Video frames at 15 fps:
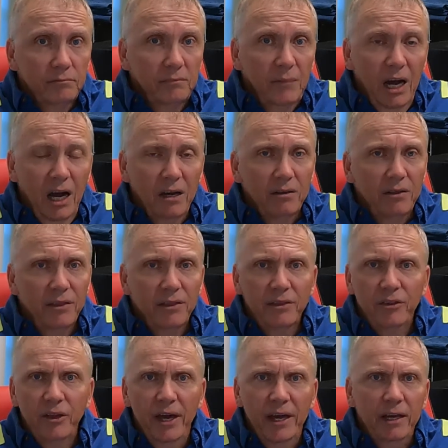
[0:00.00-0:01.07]
I
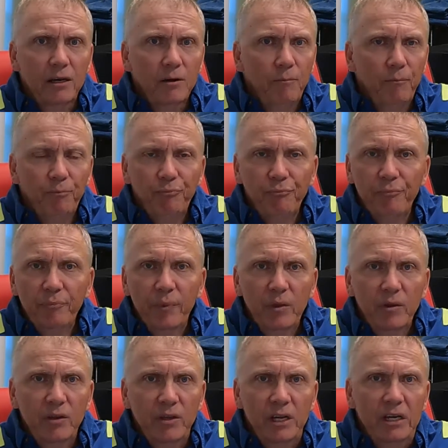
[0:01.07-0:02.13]
think
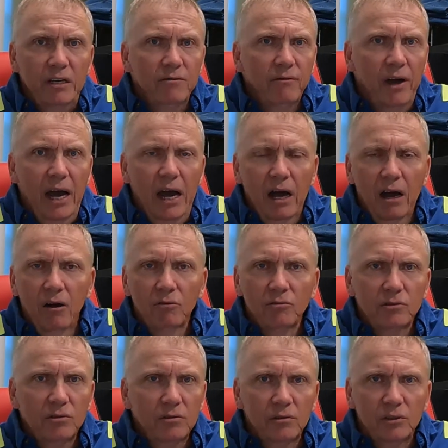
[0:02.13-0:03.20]
these
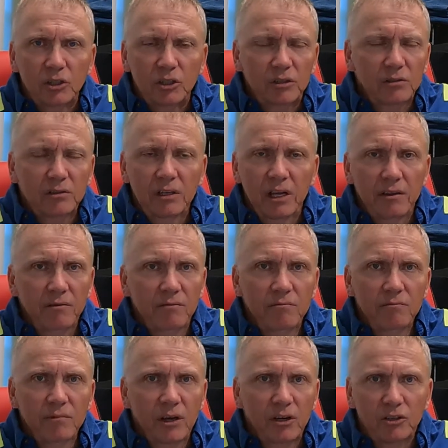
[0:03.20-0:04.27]
valves are
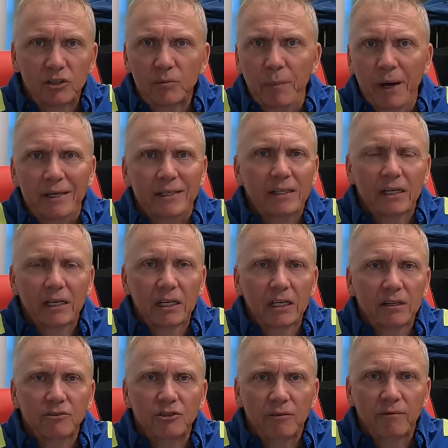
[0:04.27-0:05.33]
expected
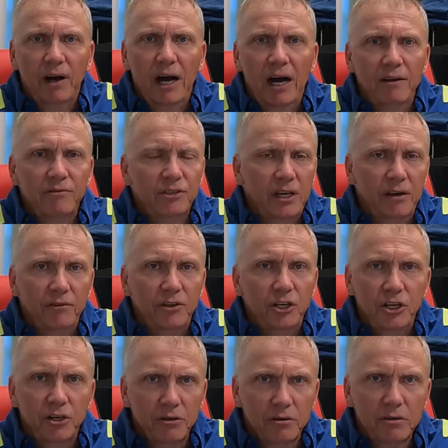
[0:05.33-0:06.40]
to survive 7
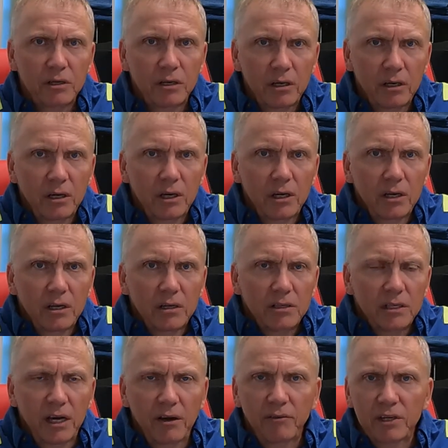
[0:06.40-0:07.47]
years,
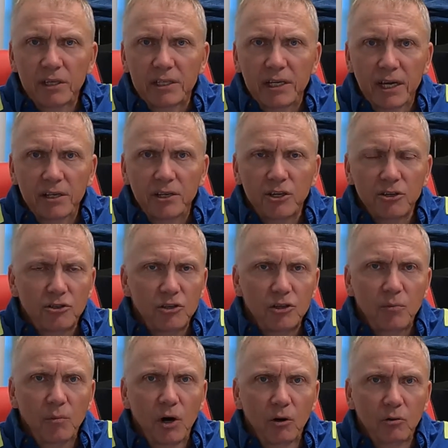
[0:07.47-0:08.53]
7 to 10 years at
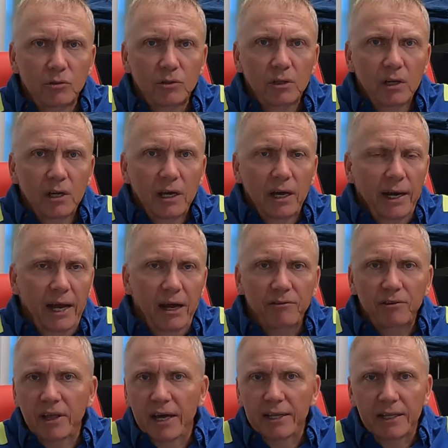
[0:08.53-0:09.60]
the most. And
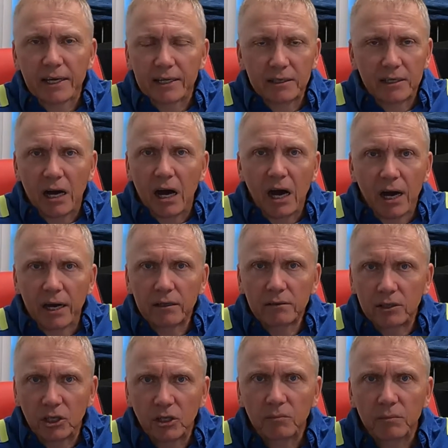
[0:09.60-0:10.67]
after that, they can die,
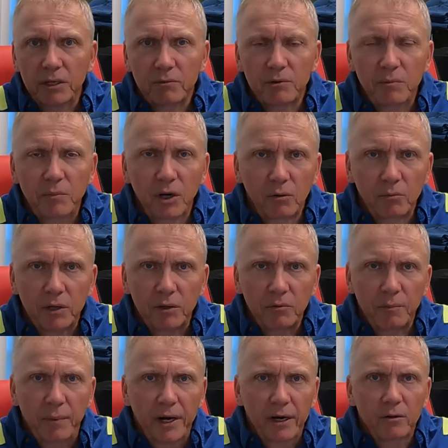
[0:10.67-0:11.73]
be rebuilt, be
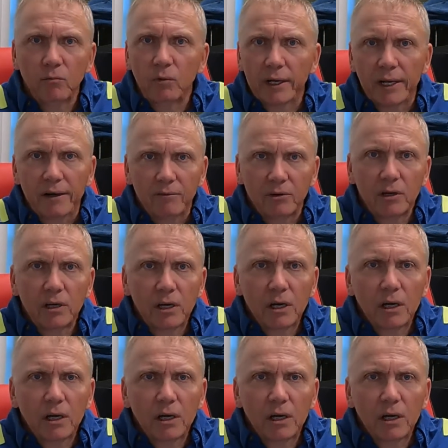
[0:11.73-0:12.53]
repaired, whatever.